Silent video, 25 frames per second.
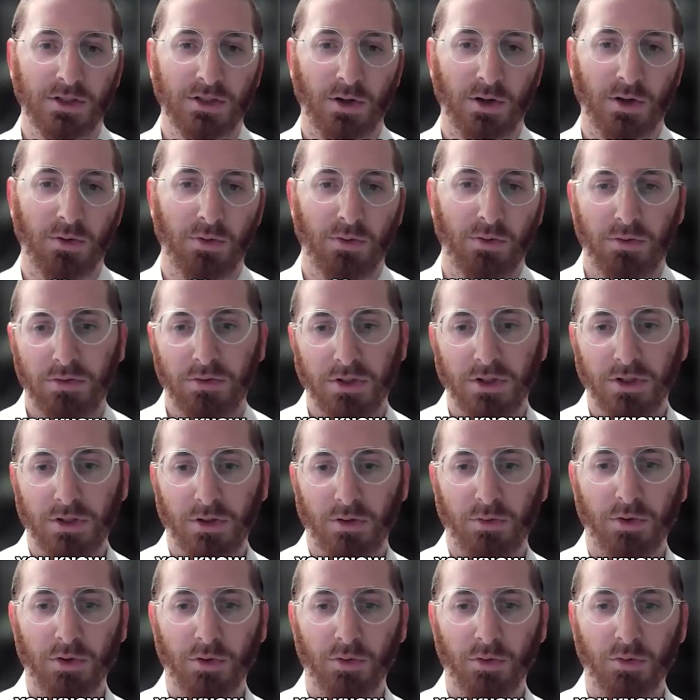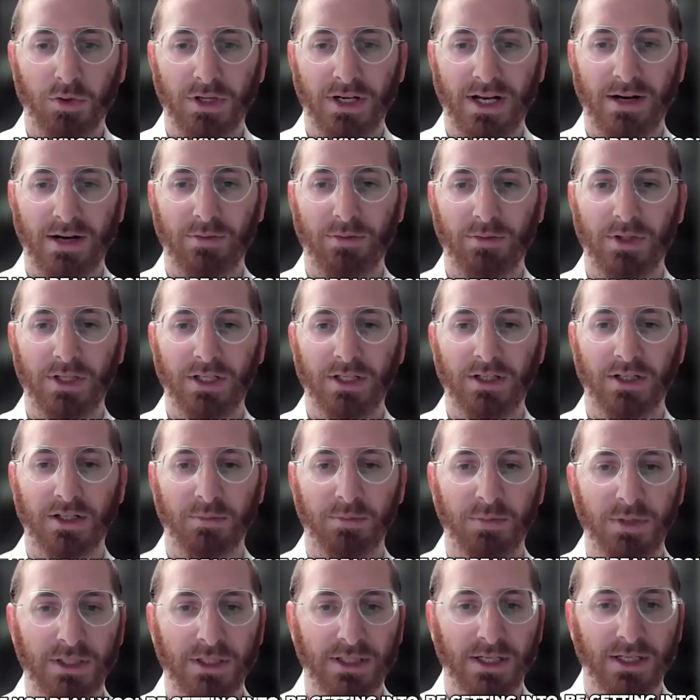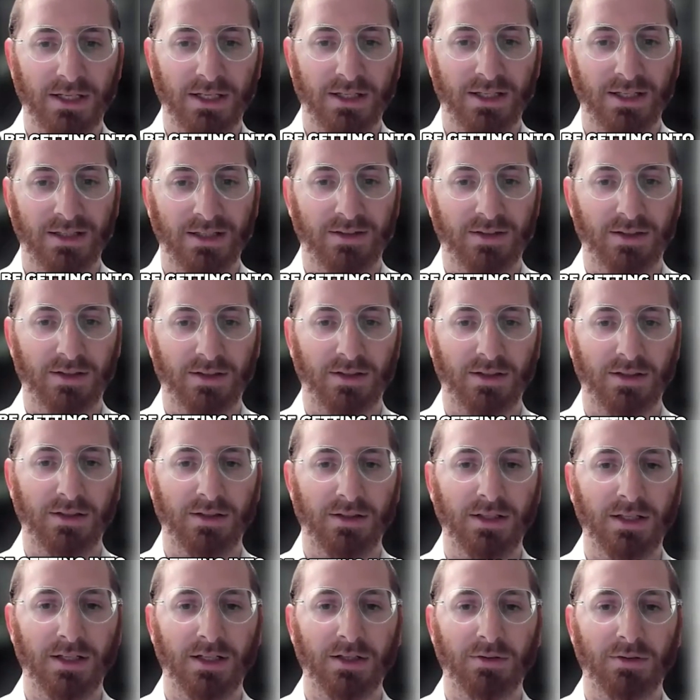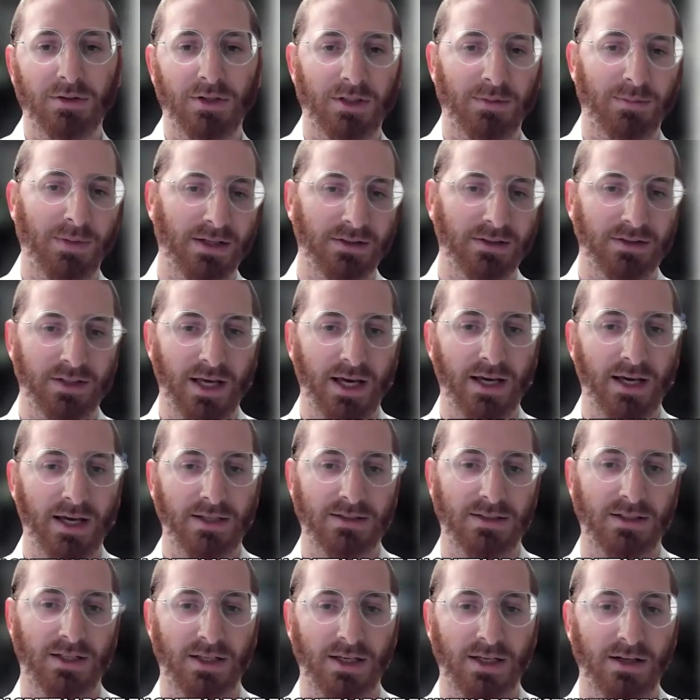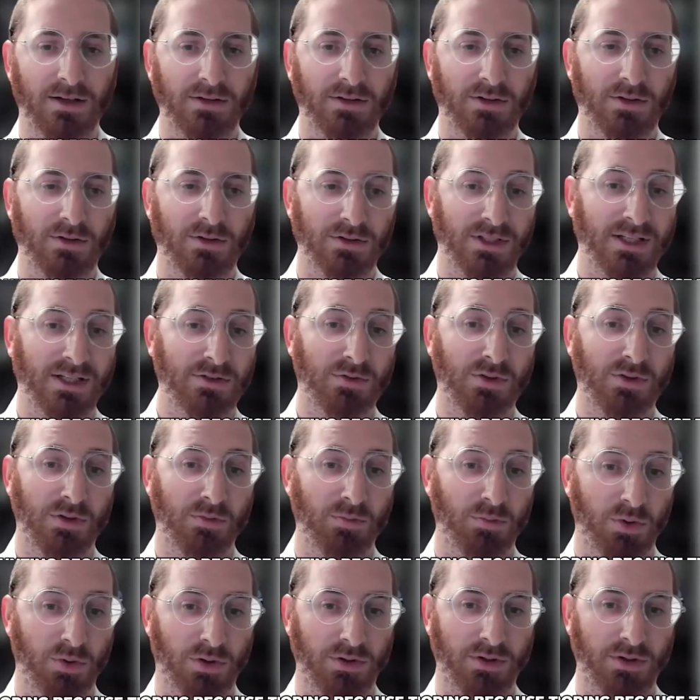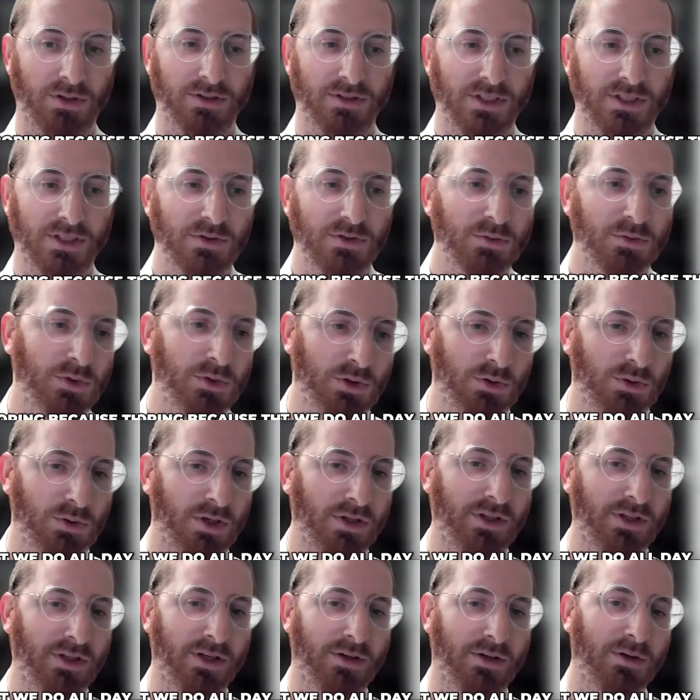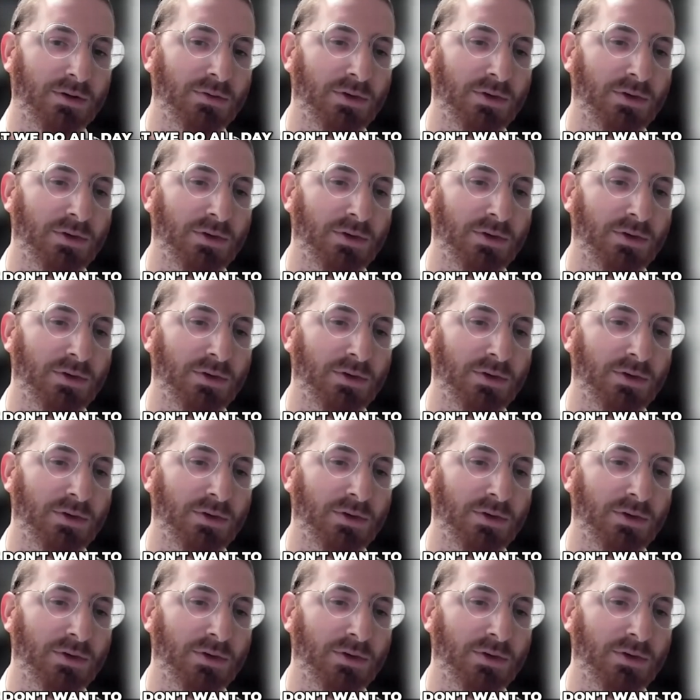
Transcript: So, we're not really going to be getting into nitty-gritty about tax and accounting because that's really boring, because that's what we do all day.